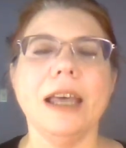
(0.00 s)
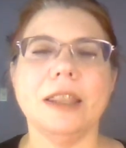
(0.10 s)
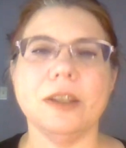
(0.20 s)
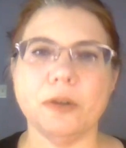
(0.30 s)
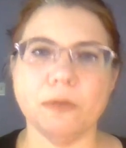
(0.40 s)

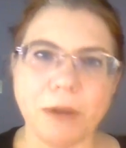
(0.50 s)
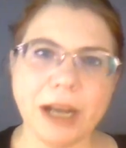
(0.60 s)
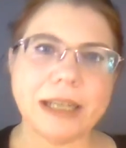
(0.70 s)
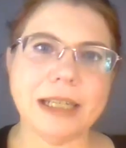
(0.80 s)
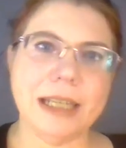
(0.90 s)
the
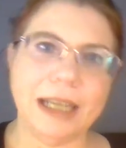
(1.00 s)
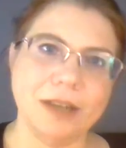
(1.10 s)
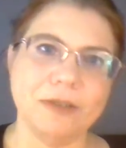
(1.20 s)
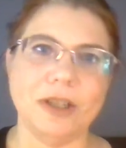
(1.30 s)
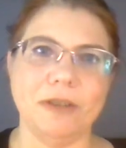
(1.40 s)
directed
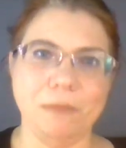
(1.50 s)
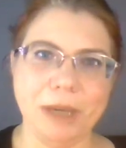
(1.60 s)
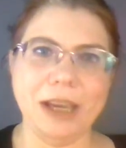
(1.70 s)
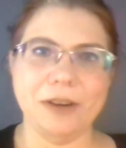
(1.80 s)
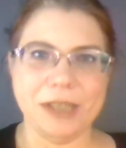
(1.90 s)
energy
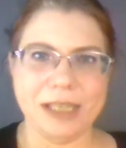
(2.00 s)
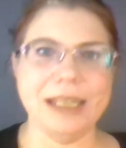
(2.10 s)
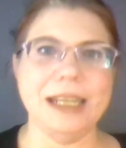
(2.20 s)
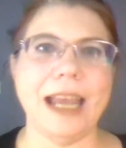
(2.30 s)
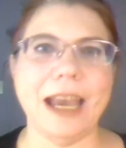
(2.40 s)
we are
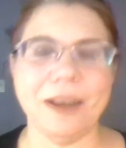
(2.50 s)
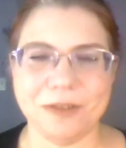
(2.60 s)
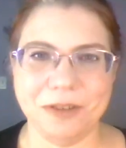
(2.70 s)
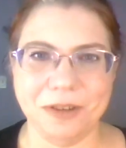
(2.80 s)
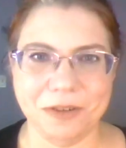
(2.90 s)
sending out
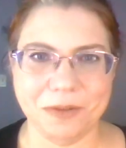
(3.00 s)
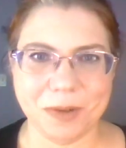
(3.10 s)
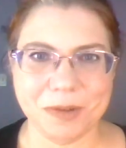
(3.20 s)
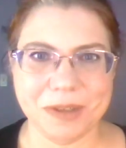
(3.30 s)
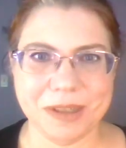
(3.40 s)
to the
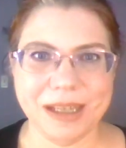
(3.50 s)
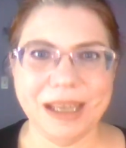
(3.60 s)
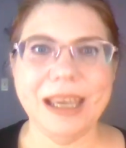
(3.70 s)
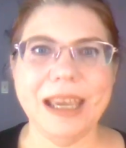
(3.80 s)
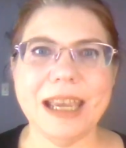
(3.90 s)
universe
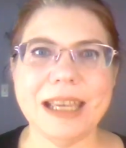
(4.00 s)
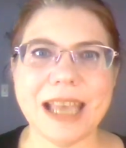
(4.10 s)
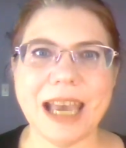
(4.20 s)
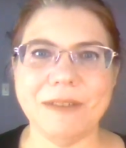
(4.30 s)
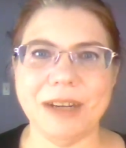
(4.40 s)
is
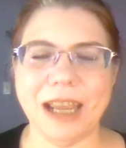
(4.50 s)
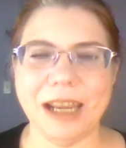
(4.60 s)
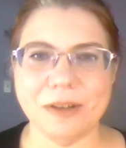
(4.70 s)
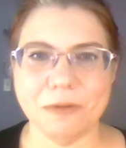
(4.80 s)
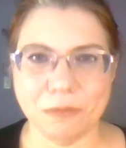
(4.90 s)
having a
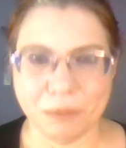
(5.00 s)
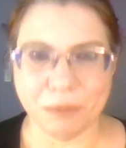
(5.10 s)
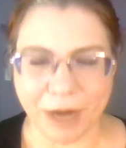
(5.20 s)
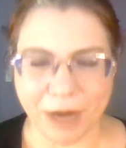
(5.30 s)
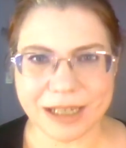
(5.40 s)

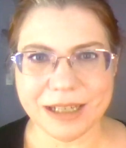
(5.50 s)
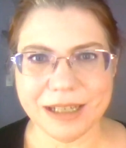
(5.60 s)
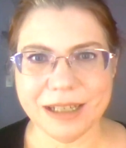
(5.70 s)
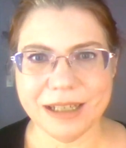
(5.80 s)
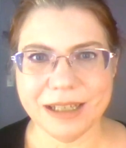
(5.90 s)
direct,
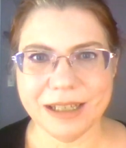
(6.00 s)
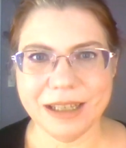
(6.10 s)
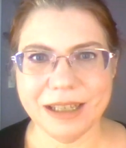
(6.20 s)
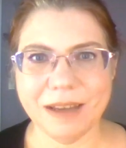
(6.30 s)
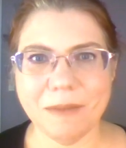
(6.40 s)

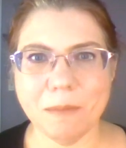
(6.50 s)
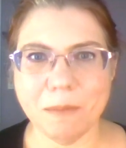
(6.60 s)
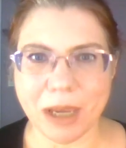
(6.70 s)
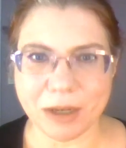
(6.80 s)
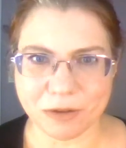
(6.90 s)

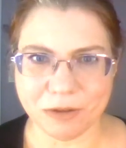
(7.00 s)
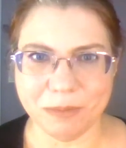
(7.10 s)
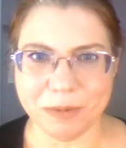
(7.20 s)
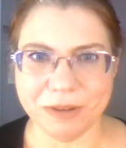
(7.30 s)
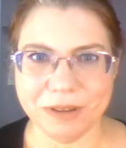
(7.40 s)

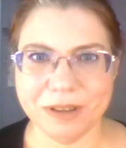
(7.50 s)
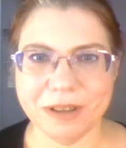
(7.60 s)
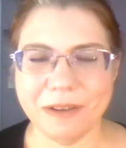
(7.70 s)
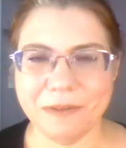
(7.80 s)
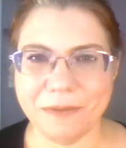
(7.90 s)
measurable,
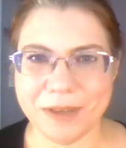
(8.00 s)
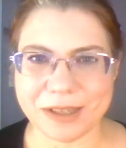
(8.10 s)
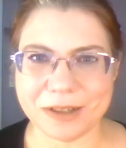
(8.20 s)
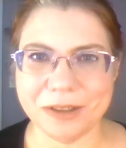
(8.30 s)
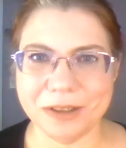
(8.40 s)

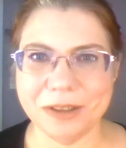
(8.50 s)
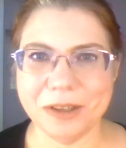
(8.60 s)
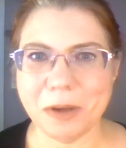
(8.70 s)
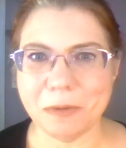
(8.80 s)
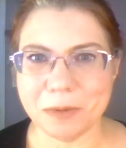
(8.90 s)
physical
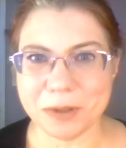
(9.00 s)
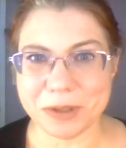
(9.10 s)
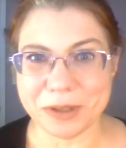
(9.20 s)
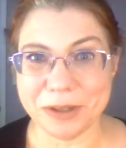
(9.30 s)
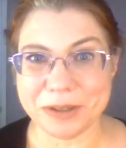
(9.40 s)

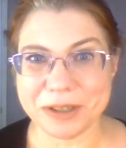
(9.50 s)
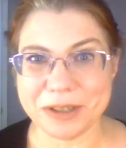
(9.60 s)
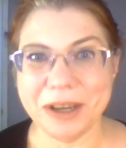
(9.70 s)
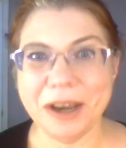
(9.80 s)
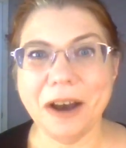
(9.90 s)
result
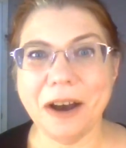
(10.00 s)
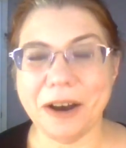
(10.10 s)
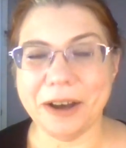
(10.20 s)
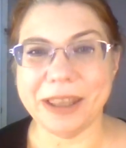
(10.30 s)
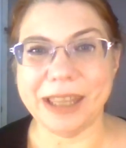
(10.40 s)

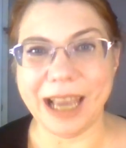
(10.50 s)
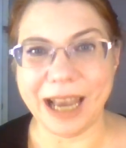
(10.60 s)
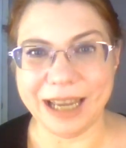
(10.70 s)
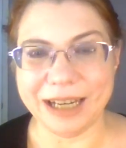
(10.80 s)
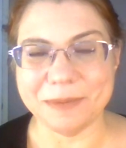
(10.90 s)
on the
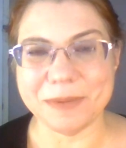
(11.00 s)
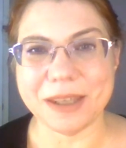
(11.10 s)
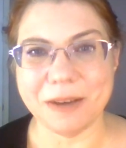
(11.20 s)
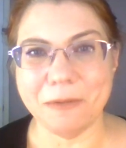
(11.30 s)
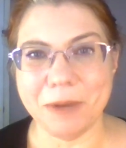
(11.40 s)
items
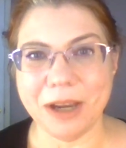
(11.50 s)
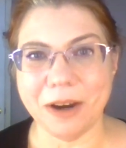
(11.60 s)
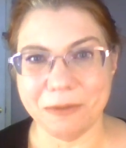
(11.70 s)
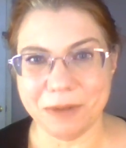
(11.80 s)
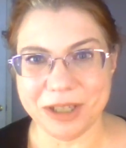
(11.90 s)
that we
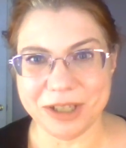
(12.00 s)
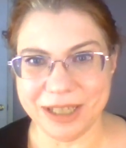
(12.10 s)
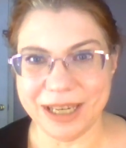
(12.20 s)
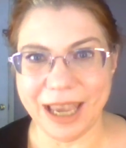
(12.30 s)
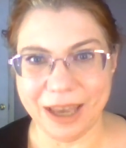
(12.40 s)
are
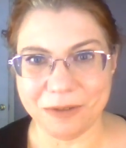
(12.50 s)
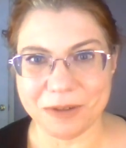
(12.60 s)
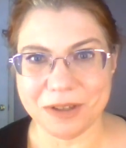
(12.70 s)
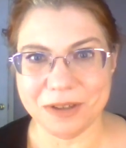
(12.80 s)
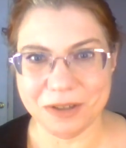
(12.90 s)
reaching out
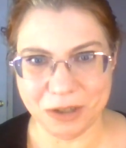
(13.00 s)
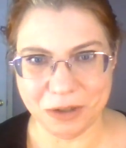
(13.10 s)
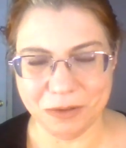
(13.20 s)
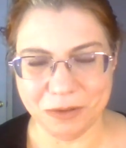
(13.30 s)
to.